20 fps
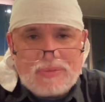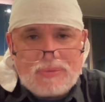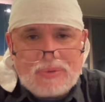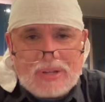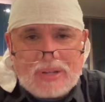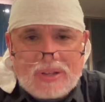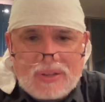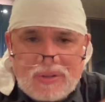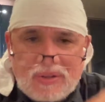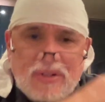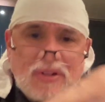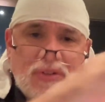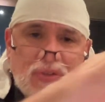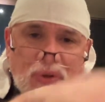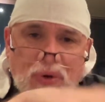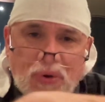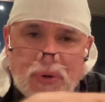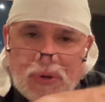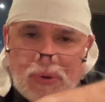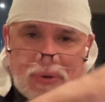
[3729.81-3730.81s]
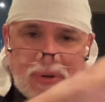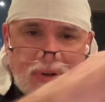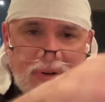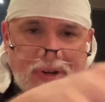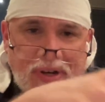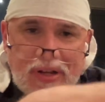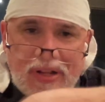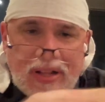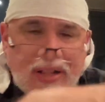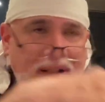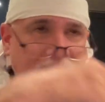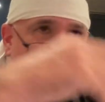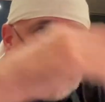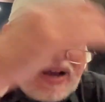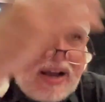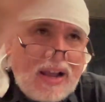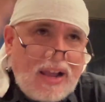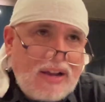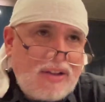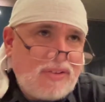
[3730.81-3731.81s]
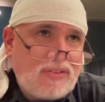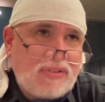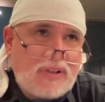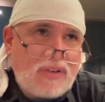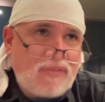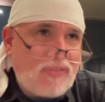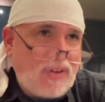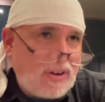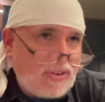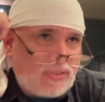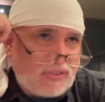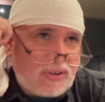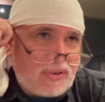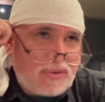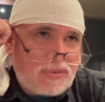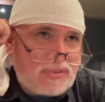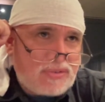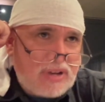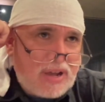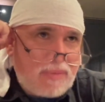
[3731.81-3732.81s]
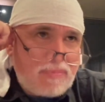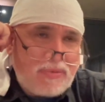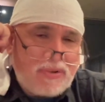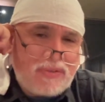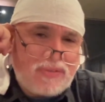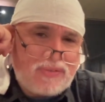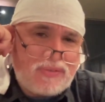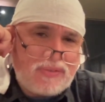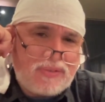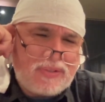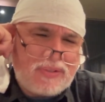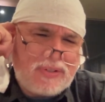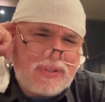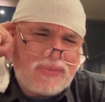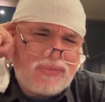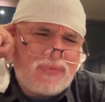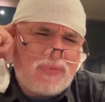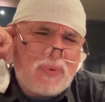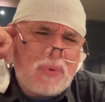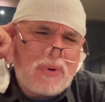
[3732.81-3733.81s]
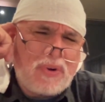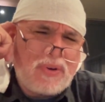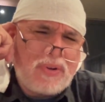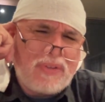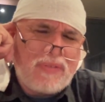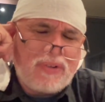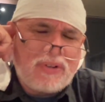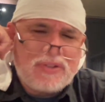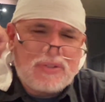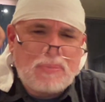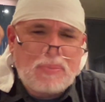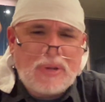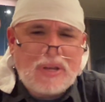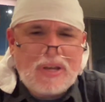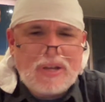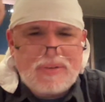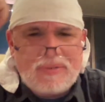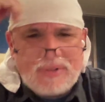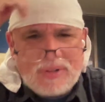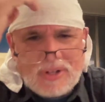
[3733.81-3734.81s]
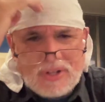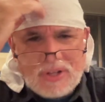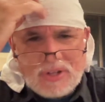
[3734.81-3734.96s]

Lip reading: Like in the Tokyo area, I found this other Japanese, this foreigner living in Japan